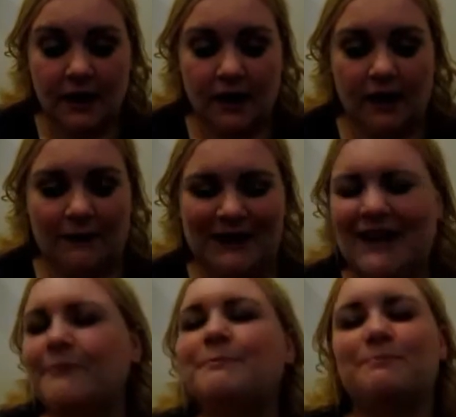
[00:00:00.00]
And I
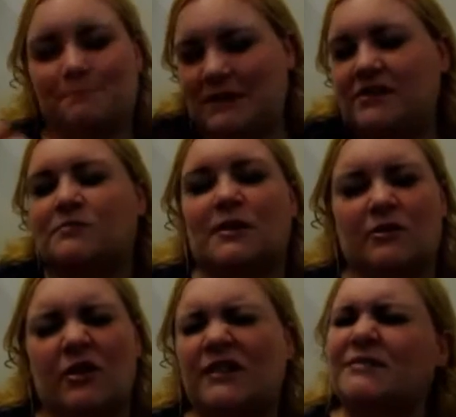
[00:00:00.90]
had a big
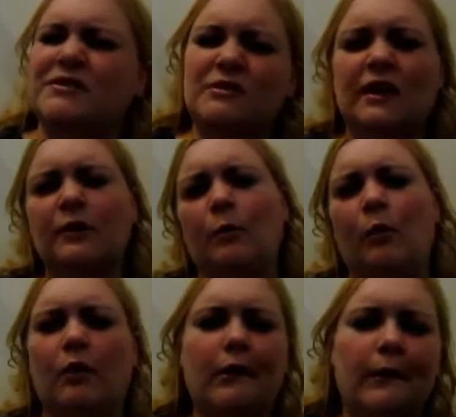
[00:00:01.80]
sweater on, and it was still kind of
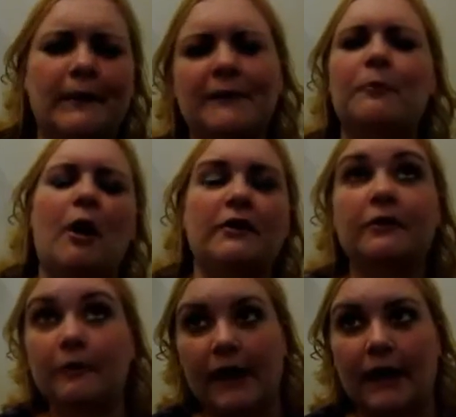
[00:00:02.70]
warm, and I'd walked
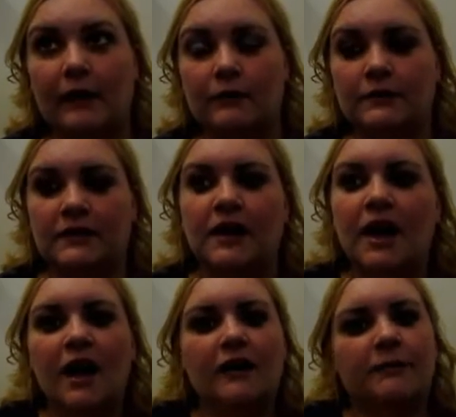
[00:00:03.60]
around, and
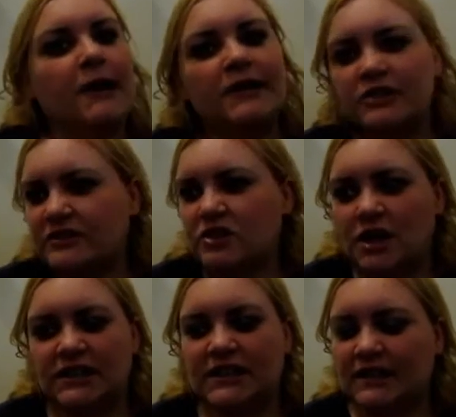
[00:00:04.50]
we kind of just
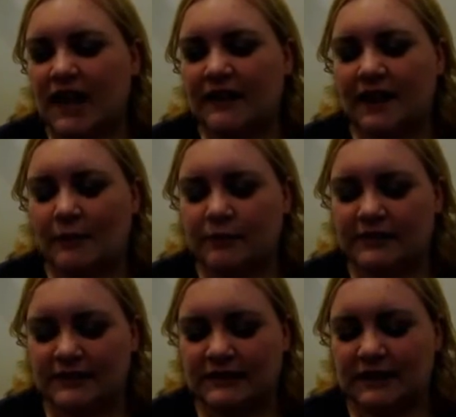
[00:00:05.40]
chalked it at that, and that was
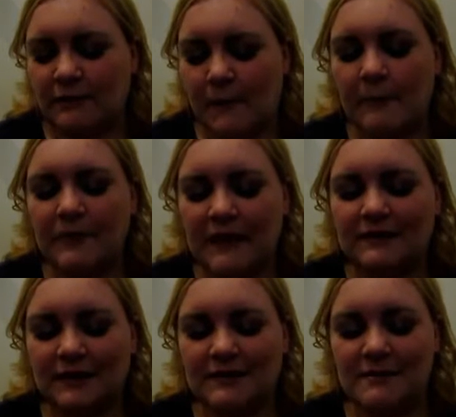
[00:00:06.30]
it. And I remember that
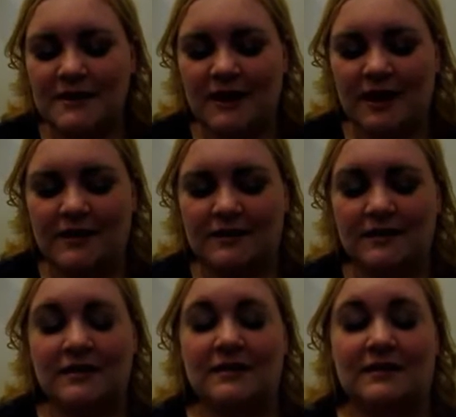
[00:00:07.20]
Sunday because
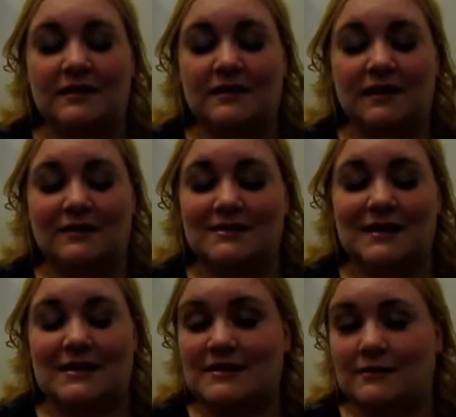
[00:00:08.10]
this is like
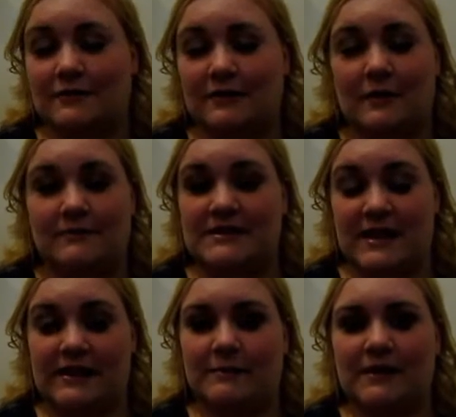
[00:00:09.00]
10 years ago. I'm
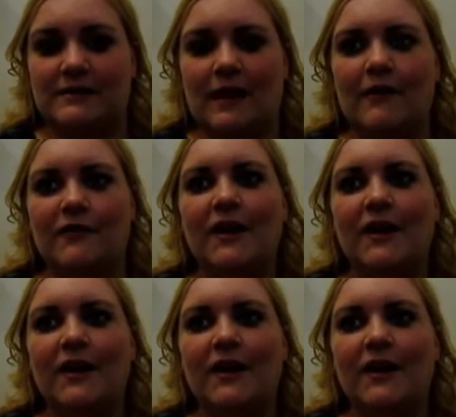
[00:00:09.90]
dating myself.